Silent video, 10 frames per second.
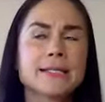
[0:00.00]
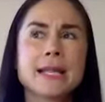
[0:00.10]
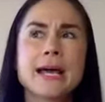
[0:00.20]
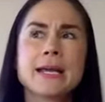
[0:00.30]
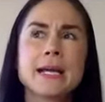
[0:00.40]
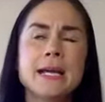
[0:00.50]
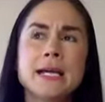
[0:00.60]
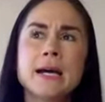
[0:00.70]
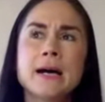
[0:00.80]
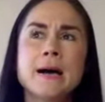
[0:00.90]
it's like
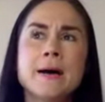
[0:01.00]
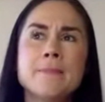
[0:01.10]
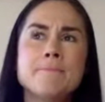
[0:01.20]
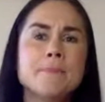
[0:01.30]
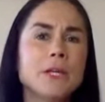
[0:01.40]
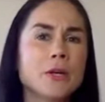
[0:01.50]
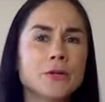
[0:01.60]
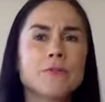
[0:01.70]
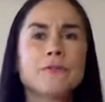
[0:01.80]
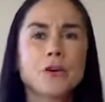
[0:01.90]
um, you
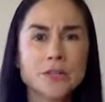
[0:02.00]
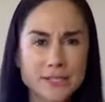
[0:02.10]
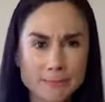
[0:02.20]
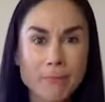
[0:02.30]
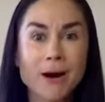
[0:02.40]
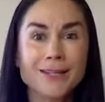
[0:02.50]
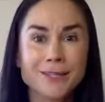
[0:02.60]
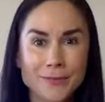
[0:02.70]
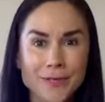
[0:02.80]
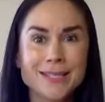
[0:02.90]
know the first
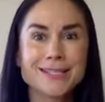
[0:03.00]
month